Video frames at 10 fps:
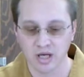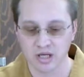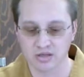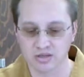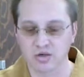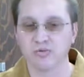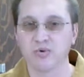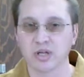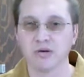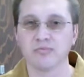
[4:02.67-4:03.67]
And so if
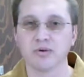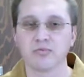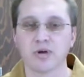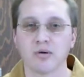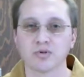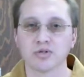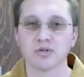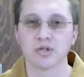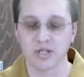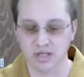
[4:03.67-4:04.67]
we give people an
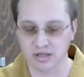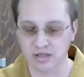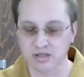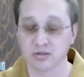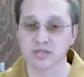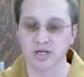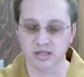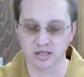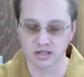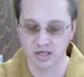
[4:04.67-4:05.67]
opportunity, I think they'll take
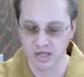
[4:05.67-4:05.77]
it.